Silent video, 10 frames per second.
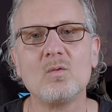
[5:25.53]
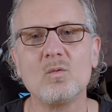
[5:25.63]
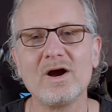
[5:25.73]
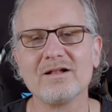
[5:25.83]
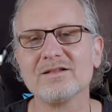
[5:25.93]

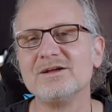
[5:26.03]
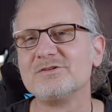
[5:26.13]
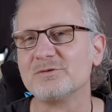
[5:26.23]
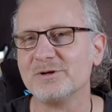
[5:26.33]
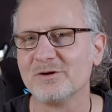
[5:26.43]
Well,
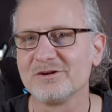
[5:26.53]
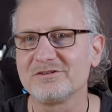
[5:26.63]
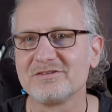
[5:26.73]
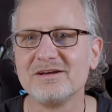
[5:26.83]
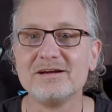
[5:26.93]
to be
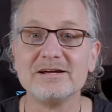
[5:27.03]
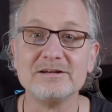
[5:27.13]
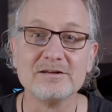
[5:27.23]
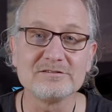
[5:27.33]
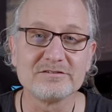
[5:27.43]
honest,
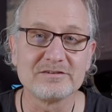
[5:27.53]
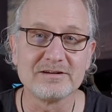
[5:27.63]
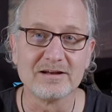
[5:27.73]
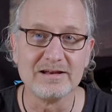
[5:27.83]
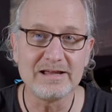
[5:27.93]
he doesn't
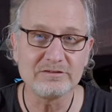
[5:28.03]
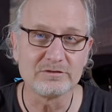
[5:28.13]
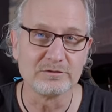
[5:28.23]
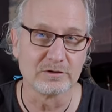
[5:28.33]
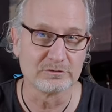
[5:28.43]
see the links
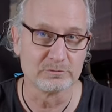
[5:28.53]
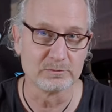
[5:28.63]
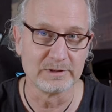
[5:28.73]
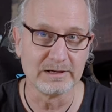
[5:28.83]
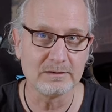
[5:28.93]
to those
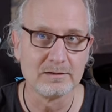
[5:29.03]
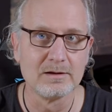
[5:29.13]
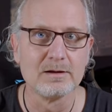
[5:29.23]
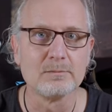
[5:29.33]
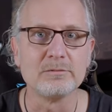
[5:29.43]
rooms here,
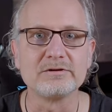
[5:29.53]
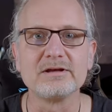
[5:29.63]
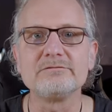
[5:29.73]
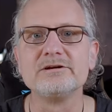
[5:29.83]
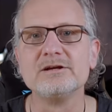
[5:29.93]
but
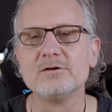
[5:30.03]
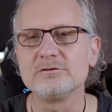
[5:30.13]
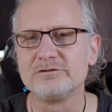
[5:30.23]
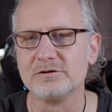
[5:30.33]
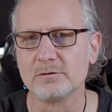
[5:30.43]
if he
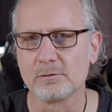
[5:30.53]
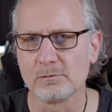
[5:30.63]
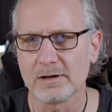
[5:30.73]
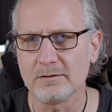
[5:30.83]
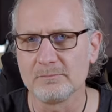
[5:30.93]
knows the U
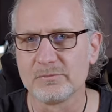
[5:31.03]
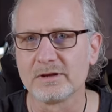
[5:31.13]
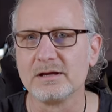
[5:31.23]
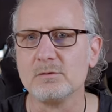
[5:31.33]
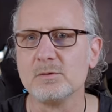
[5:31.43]
R L,
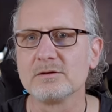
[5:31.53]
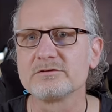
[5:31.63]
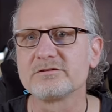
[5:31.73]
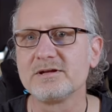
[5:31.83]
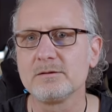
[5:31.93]
he will
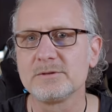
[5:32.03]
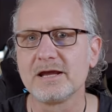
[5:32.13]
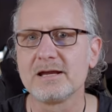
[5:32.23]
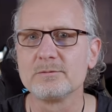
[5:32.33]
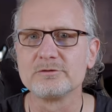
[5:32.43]
still
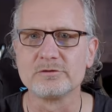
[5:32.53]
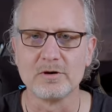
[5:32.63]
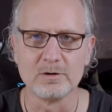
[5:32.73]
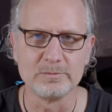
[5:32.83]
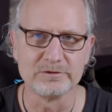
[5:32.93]
be able to
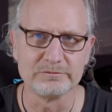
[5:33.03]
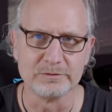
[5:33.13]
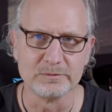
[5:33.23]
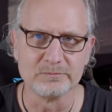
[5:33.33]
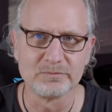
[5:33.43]
open the
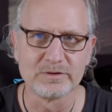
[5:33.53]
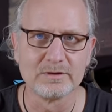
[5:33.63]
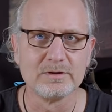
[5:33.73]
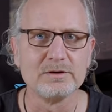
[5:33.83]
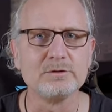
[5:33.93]
view.
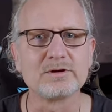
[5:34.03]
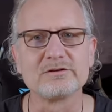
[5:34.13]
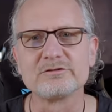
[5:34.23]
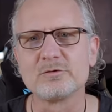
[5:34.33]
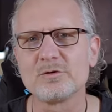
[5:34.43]
You
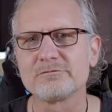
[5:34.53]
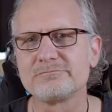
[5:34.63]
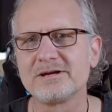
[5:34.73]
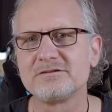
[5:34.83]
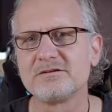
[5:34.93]
can sort of
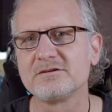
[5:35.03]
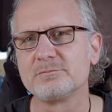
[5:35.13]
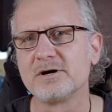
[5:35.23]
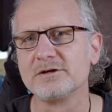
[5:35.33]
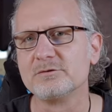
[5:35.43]
fix this
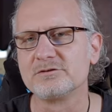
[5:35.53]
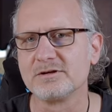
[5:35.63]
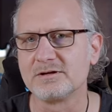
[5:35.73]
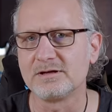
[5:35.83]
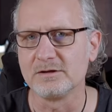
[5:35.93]
by
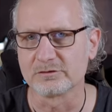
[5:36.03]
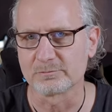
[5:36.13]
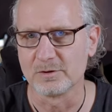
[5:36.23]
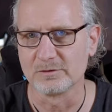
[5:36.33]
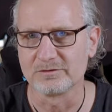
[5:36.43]
using
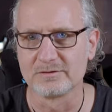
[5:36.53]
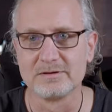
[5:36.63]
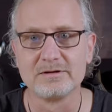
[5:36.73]
kiosk mode.